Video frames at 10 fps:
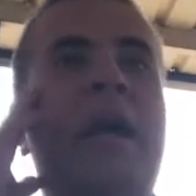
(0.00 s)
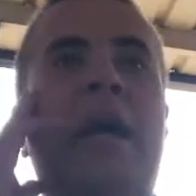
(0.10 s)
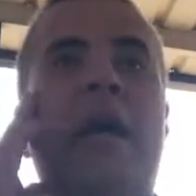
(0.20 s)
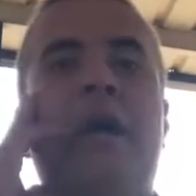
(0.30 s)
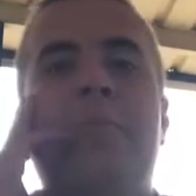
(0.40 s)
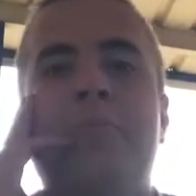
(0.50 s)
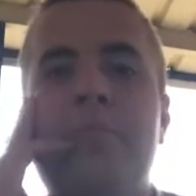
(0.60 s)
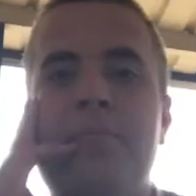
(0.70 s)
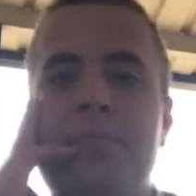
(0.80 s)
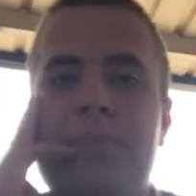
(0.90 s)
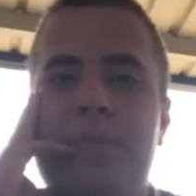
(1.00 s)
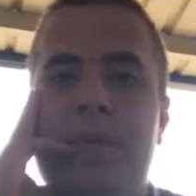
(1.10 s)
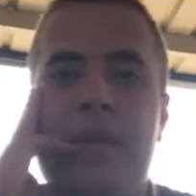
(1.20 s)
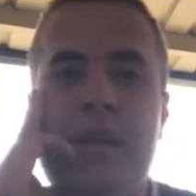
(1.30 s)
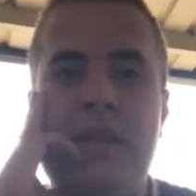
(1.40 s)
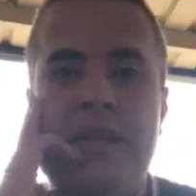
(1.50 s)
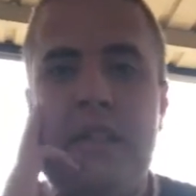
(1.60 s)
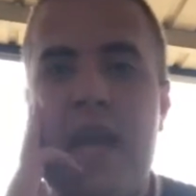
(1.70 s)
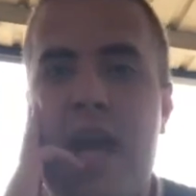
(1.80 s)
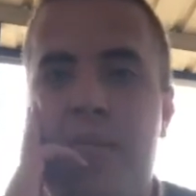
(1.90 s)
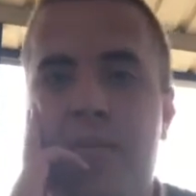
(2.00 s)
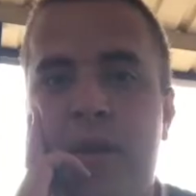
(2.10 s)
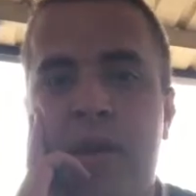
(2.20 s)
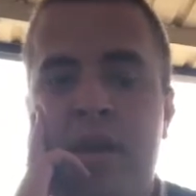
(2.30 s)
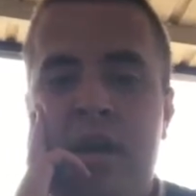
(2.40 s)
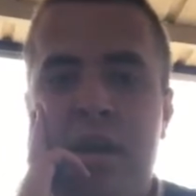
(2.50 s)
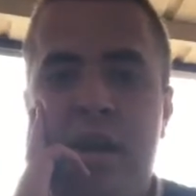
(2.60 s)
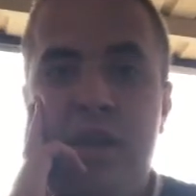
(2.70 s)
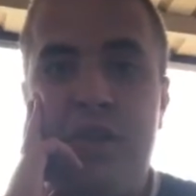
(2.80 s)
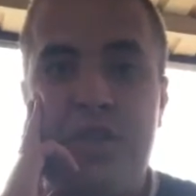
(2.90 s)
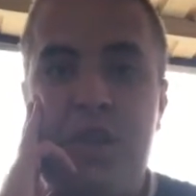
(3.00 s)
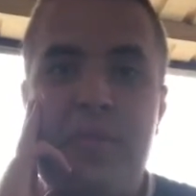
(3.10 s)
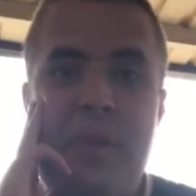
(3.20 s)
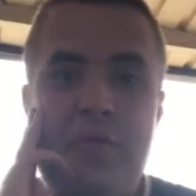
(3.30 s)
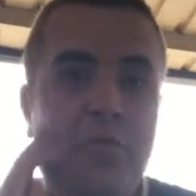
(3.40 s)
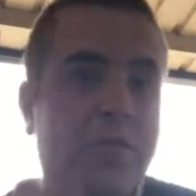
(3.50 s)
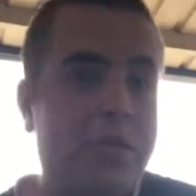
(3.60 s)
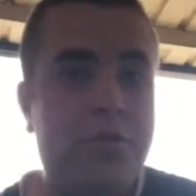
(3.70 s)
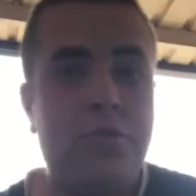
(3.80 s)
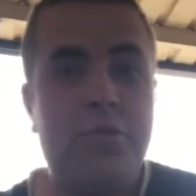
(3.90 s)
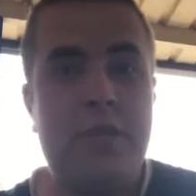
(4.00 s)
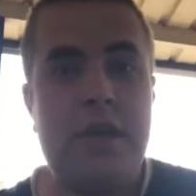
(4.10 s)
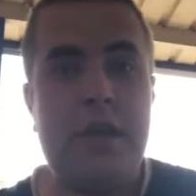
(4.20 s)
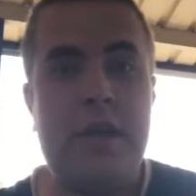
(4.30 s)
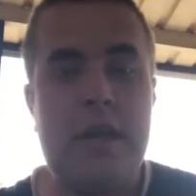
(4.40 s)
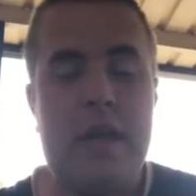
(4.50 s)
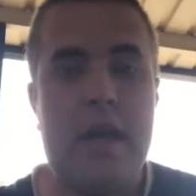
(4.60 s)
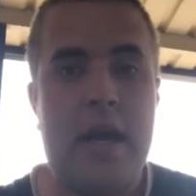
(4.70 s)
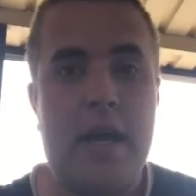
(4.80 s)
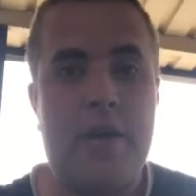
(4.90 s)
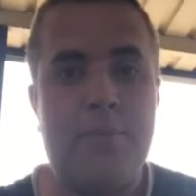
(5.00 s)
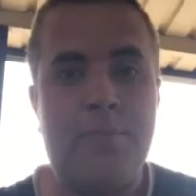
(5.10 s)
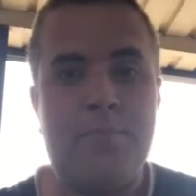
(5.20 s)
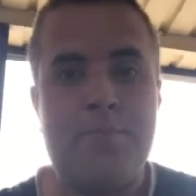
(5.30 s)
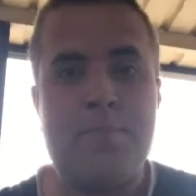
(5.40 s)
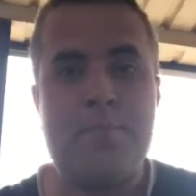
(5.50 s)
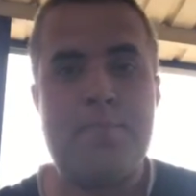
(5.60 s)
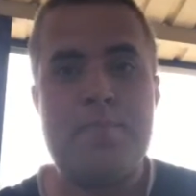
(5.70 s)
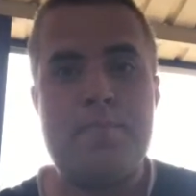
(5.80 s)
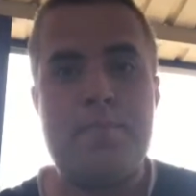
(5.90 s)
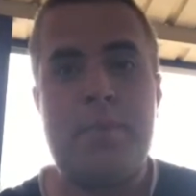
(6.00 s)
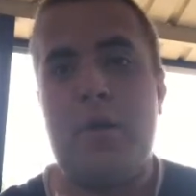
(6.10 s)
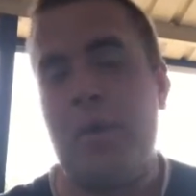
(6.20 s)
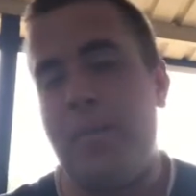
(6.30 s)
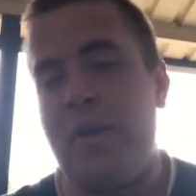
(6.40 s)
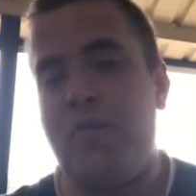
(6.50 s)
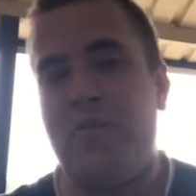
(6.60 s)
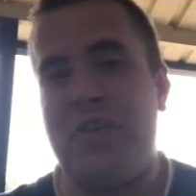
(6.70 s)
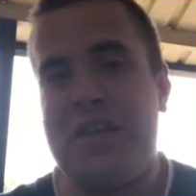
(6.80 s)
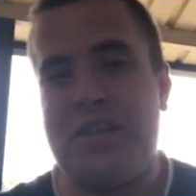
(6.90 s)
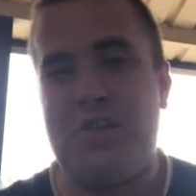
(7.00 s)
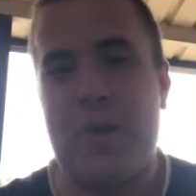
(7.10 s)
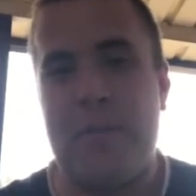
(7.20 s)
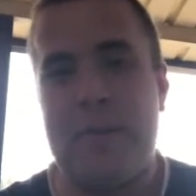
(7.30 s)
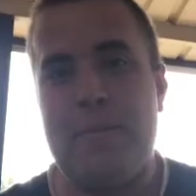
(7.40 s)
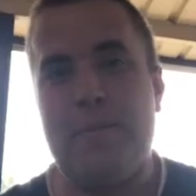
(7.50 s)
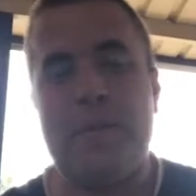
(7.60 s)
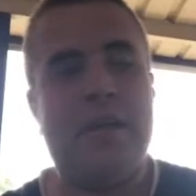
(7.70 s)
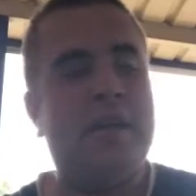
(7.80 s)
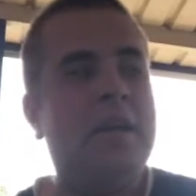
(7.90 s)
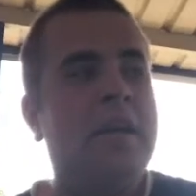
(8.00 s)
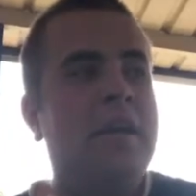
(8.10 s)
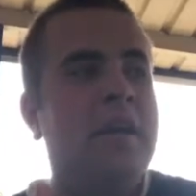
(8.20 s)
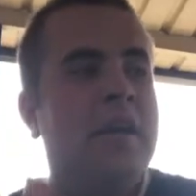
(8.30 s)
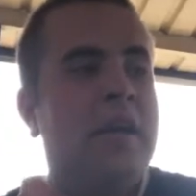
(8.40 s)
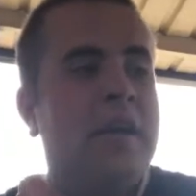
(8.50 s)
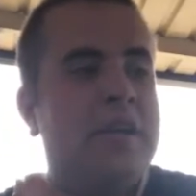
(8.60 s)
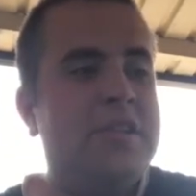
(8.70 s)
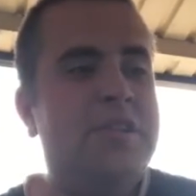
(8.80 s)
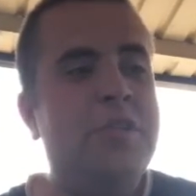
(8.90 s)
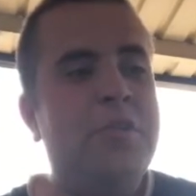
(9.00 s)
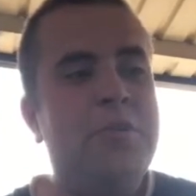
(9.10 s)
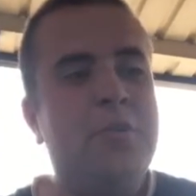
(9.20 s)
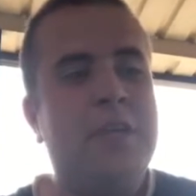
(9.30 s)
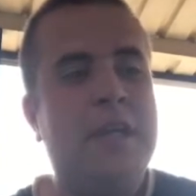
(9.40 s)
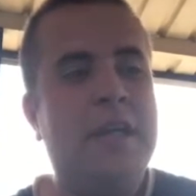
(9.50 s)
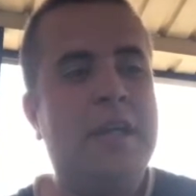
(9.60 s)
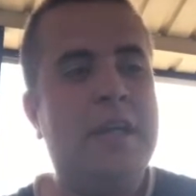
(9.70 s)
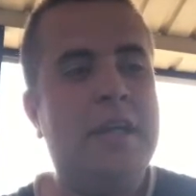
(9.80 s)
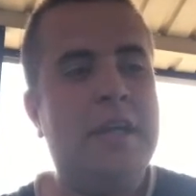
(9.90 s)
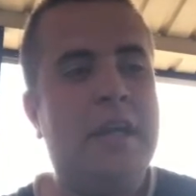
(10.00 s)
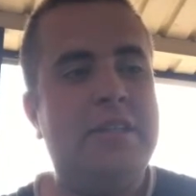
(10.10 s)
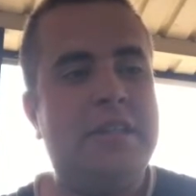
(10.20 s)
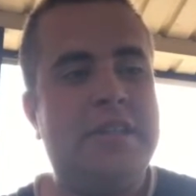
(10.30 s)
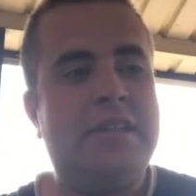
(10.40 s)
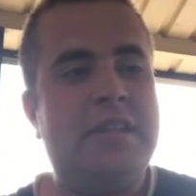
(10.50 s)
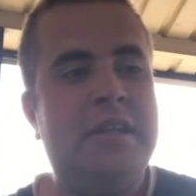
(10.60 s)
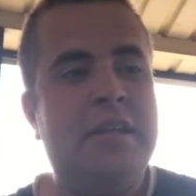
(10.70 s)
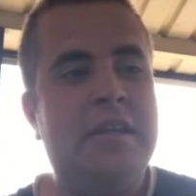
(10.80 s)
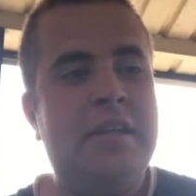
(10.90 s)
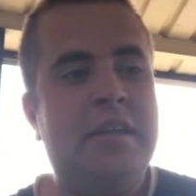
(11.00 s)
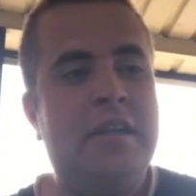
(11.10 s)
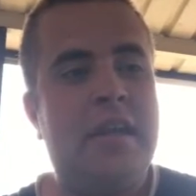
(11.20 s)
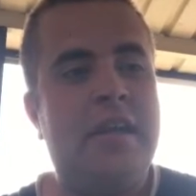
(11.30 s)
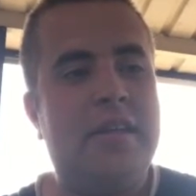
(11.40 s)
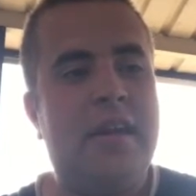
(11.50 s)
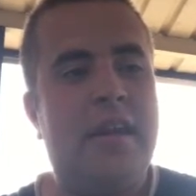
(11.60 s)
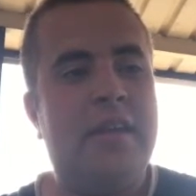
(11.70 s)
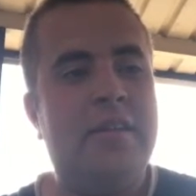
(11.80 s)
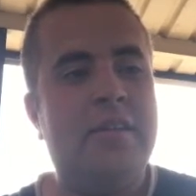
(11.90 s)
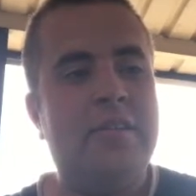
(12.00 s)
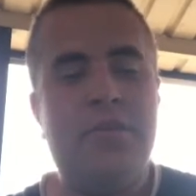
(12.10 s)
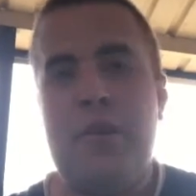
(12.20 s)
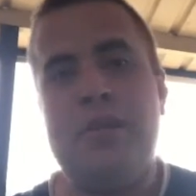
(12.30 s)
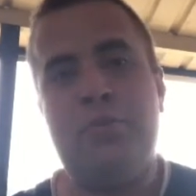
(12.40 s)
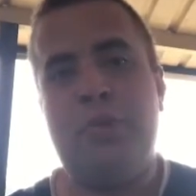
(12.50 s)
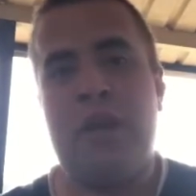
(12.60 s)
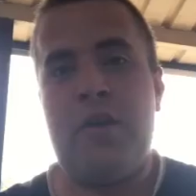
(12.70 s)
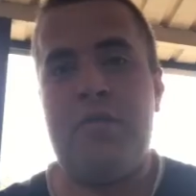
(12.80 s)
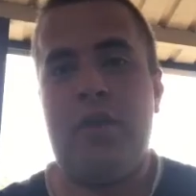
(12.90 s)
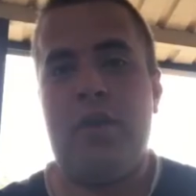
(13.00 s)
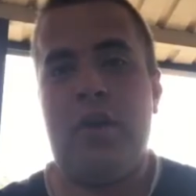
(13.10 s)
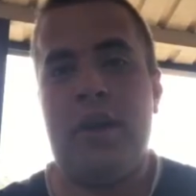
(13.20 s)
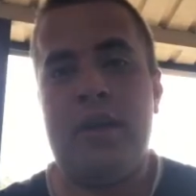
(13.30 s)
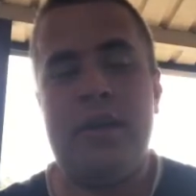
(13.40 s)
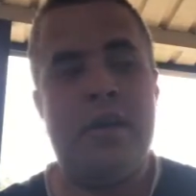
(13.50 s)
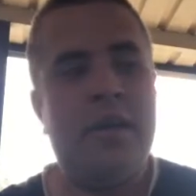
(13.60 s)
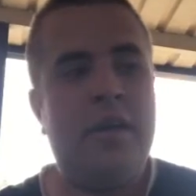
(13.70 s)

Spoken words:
But this game, it's just going to be really good. But it won't be really excitement. But still, I just think that the Knights will get over the line.